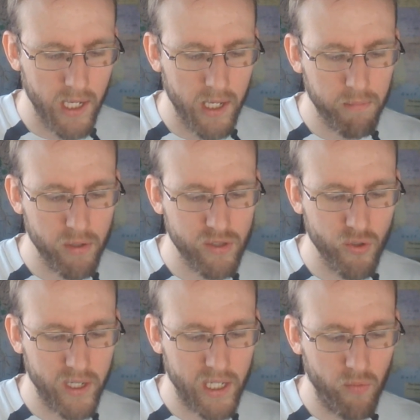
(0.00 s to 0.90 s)

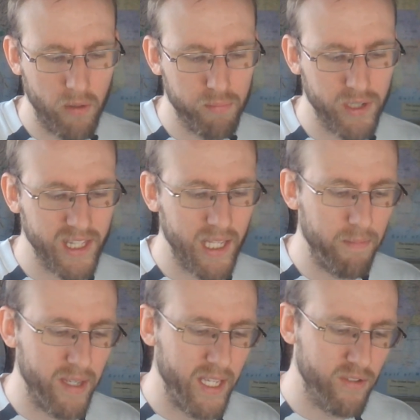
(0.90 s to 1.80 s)
pursuing it will bring
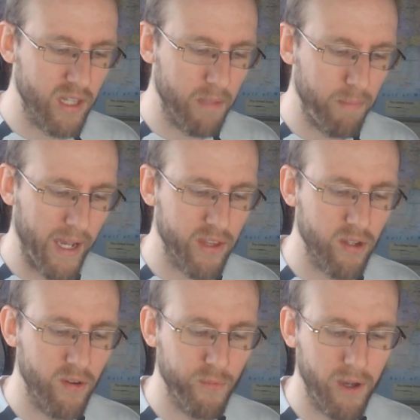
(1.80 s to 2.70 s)
them into the path
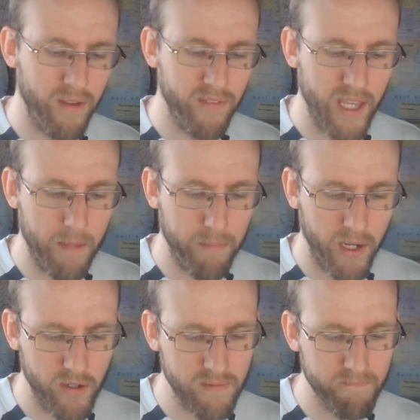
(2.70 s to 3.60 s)
of one of the
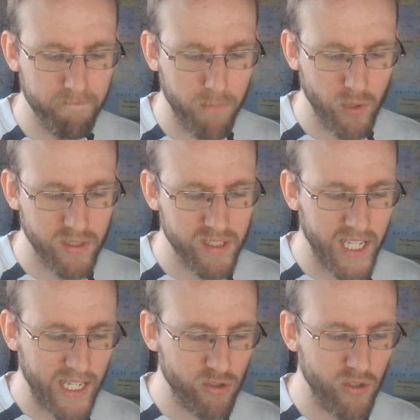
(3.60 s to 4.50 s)
Empire's most
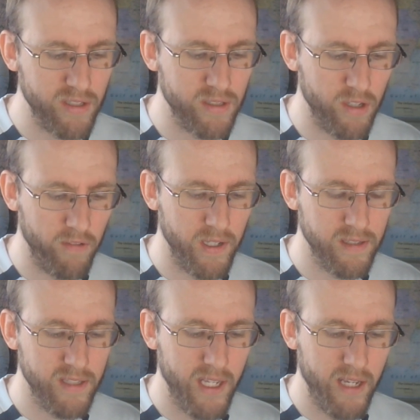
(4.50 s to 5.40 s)
dangerous
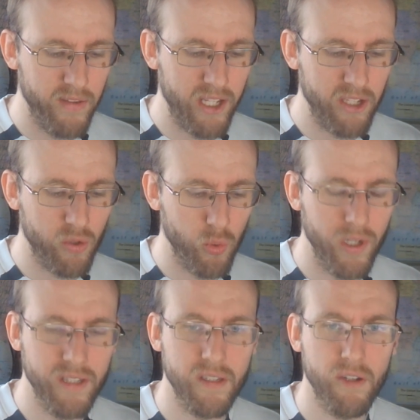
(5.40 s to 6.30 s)
servants, the
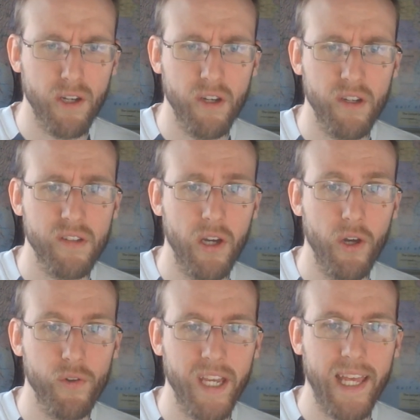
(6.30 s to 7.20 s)
Inquisitor
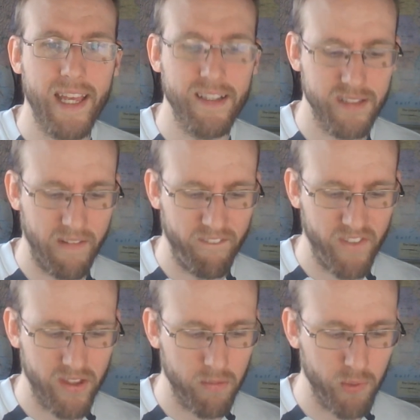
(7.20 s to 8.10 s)
known as the
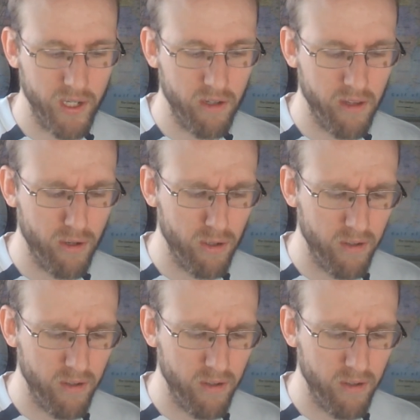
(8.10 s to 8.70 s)
Fifth Brother.